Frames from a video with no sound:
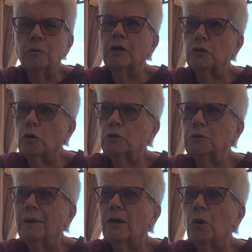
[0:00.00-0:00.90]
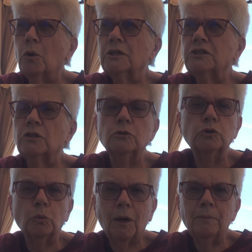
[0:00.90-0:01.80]
You told you my goal is to lose
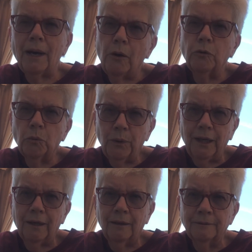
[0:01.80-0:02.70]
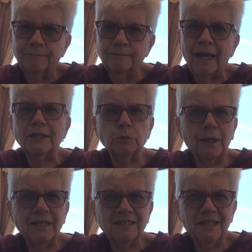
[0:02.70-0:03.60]
one pound a week. Last week
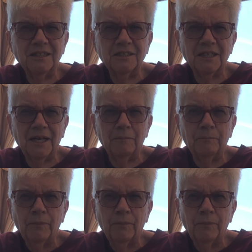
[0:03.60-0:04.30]
I stayed the same.